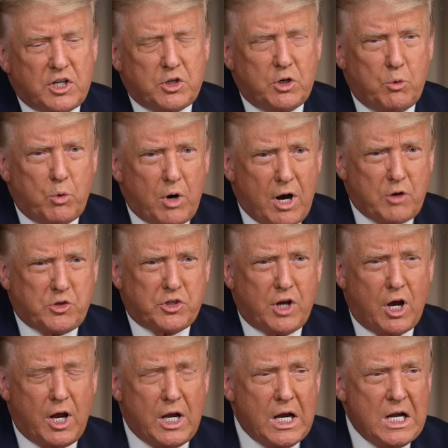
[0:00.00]
Lesley? We're
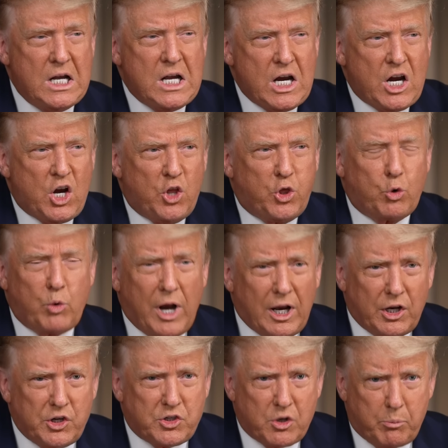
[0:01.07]
outside. The
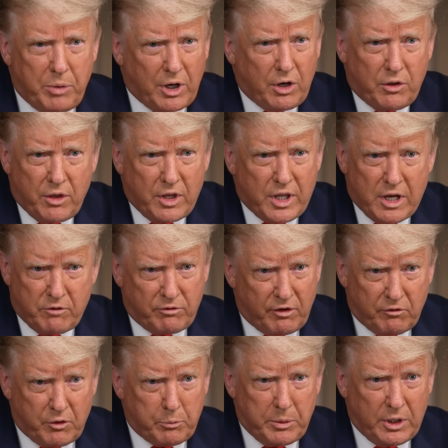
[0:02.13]
rallies are bigger than they've
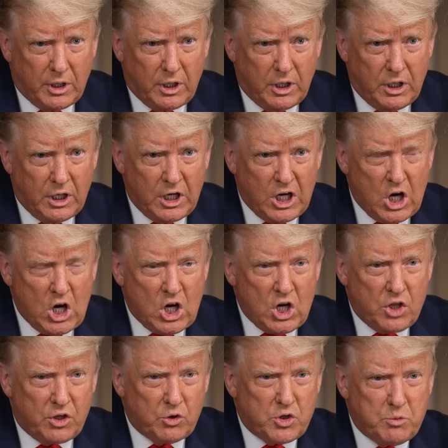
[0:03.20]
ever been.
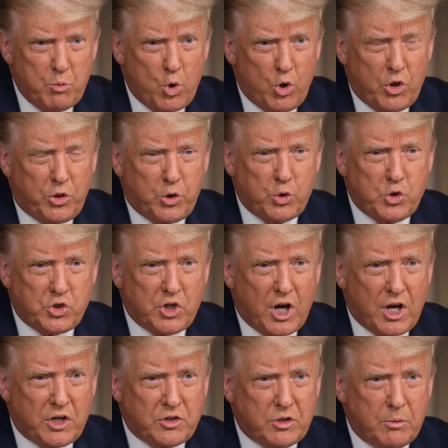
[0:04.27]
There's more
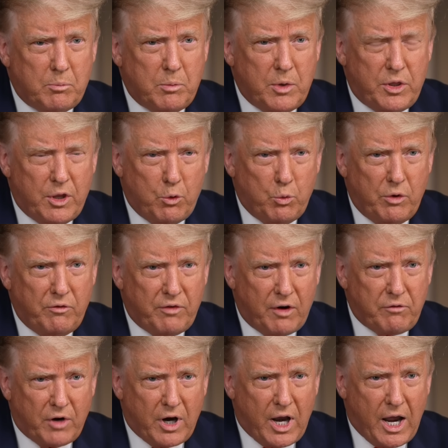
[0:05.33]
enthusiasm than we've
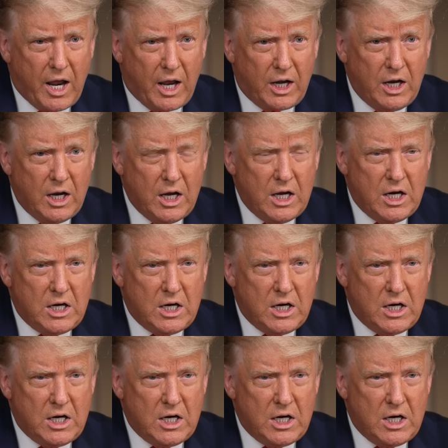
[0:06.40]
ever had.